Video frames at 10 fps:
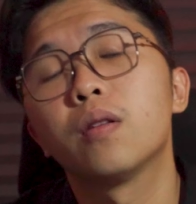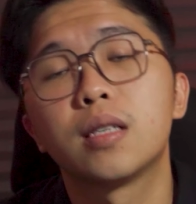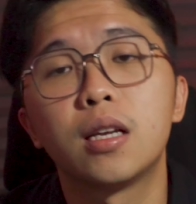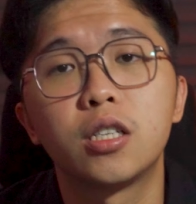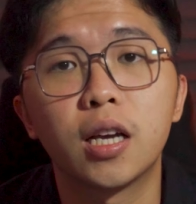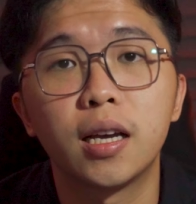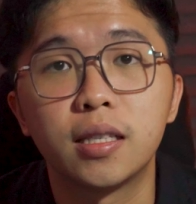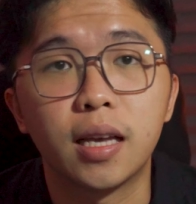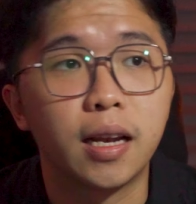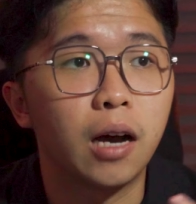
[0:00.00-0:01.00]
how the sun
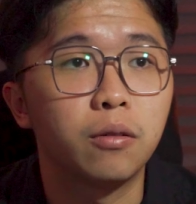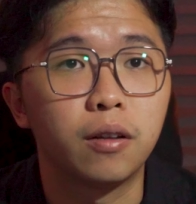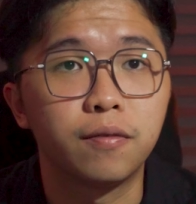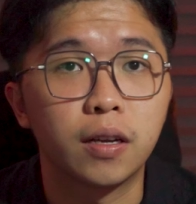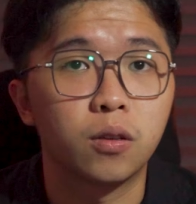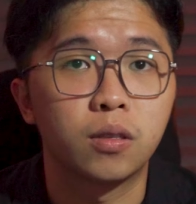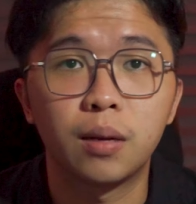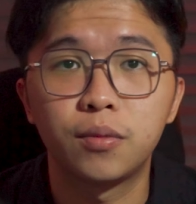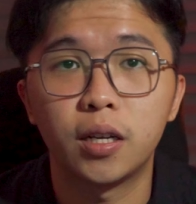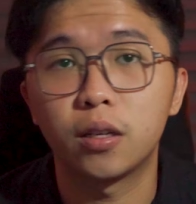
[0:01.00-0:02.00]
shines and how it affects your
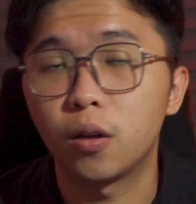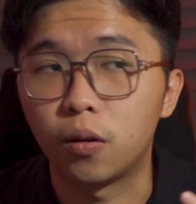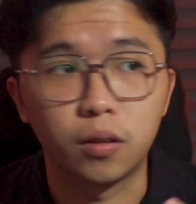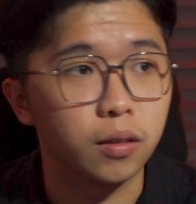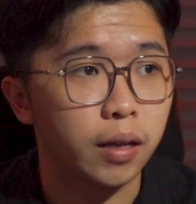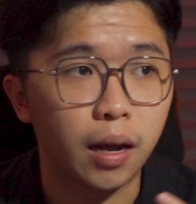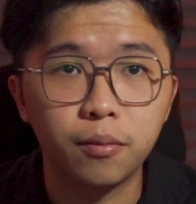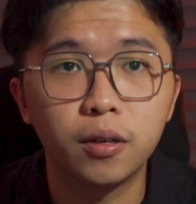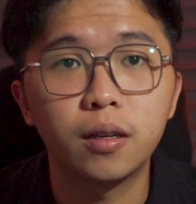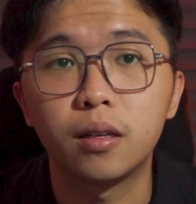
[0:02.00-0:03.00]
subject on
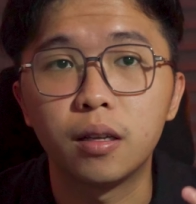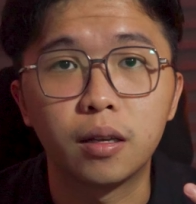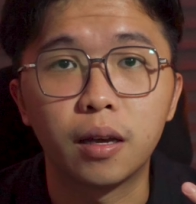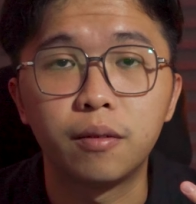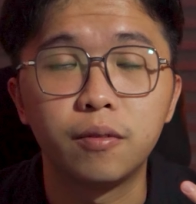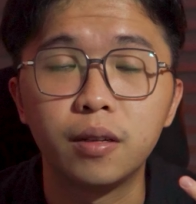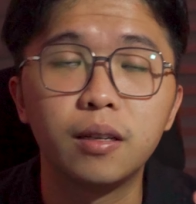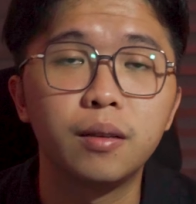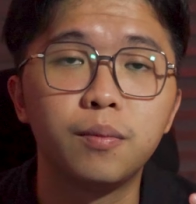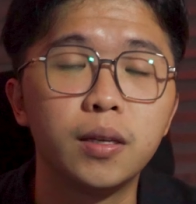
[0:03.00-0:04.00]
camera, it can
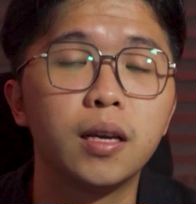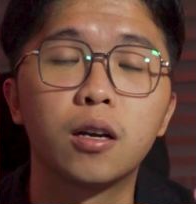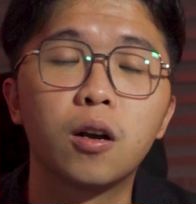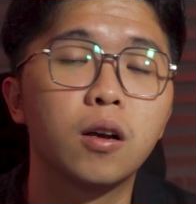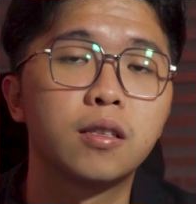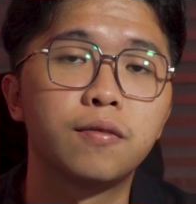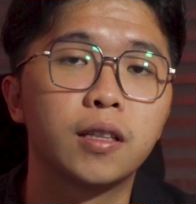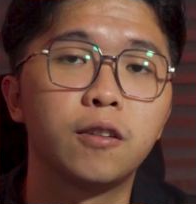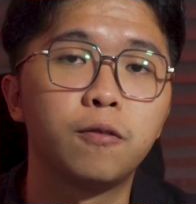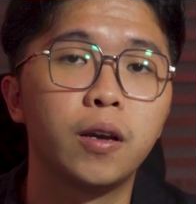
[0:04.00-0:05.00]
really be a
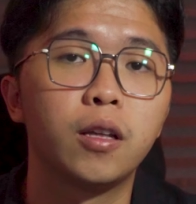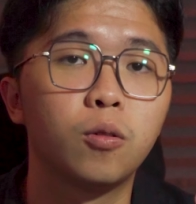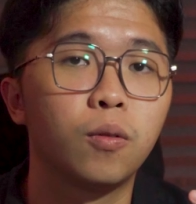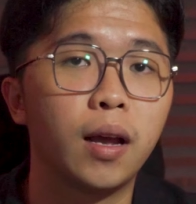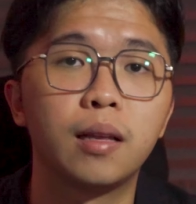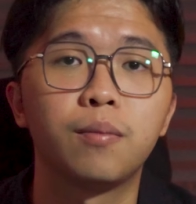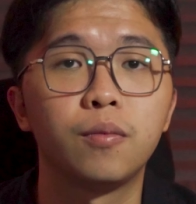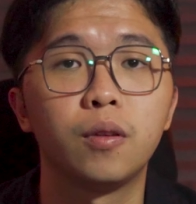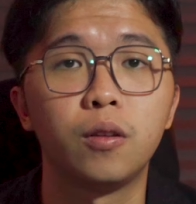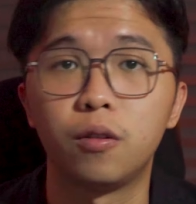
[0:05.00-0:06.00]
cost-effective way to light up
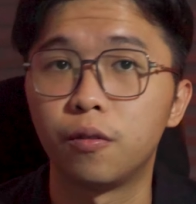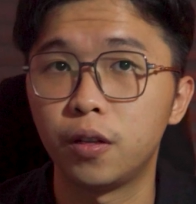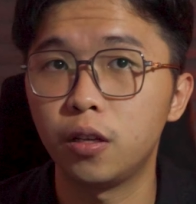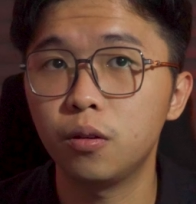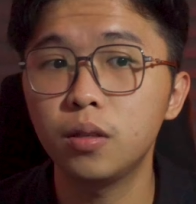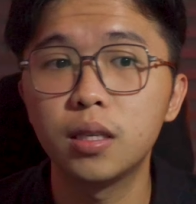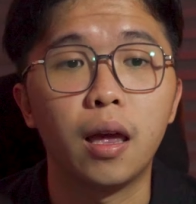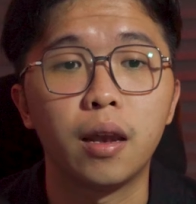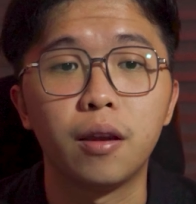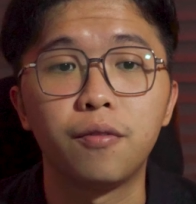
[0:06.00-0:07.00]
in your videos.
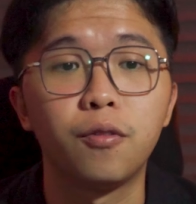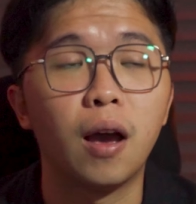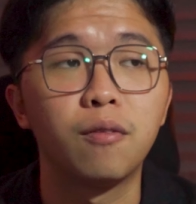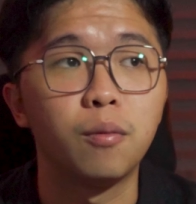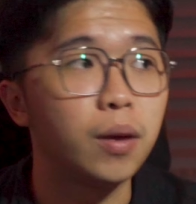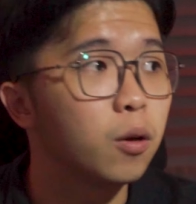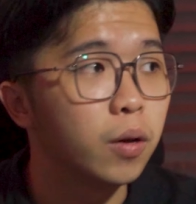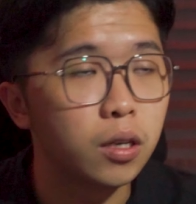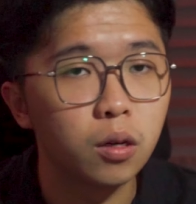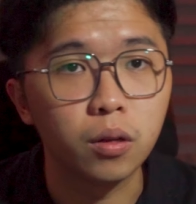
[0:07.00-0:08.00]
And if you have a big
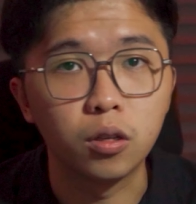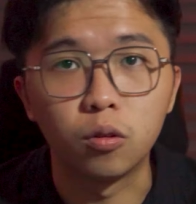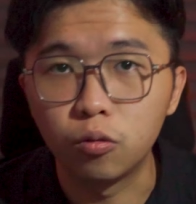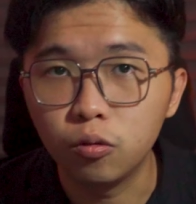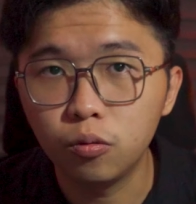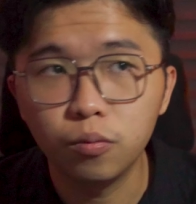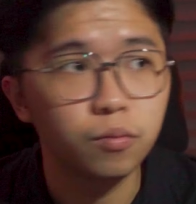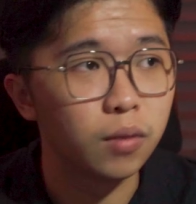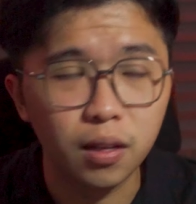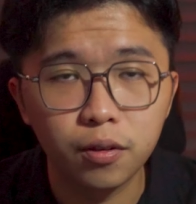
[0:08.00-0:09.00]
window in your
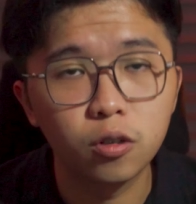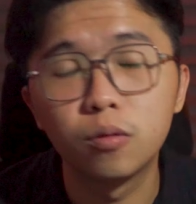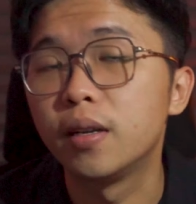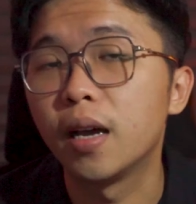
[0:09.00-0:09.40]
room, living room,